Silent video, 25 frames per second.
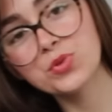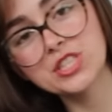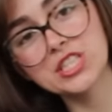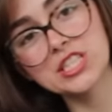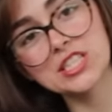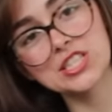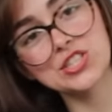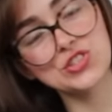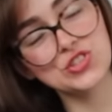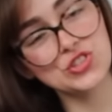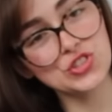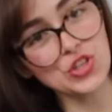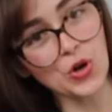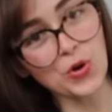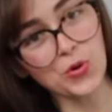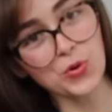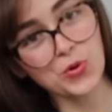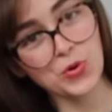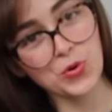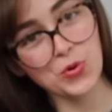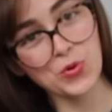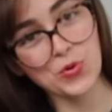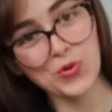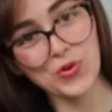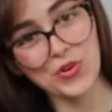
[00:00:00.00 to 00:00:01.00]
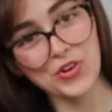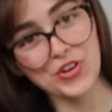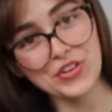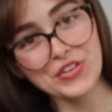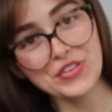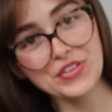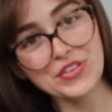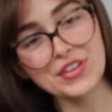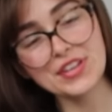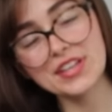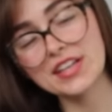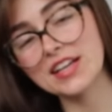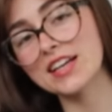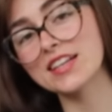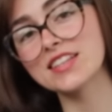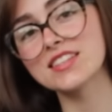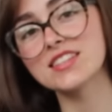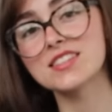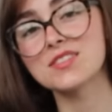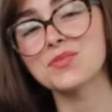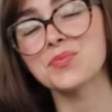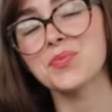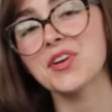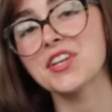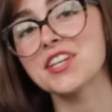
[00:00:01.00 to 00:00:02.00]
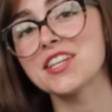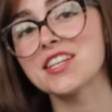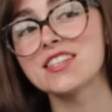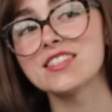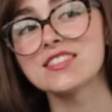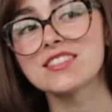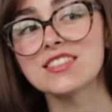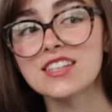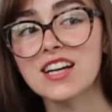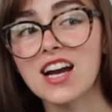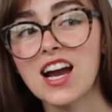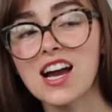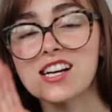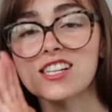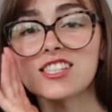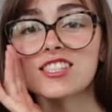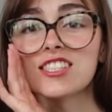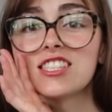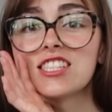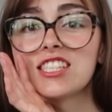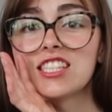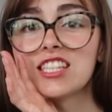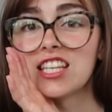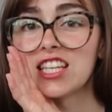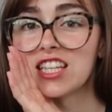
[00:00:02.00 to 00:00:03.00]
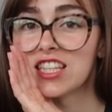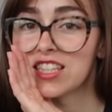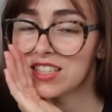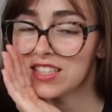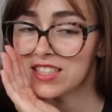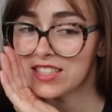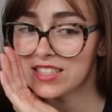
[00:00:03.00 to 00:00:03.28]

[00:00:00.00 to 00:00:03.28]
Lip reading: which is so cool because my knees are actually like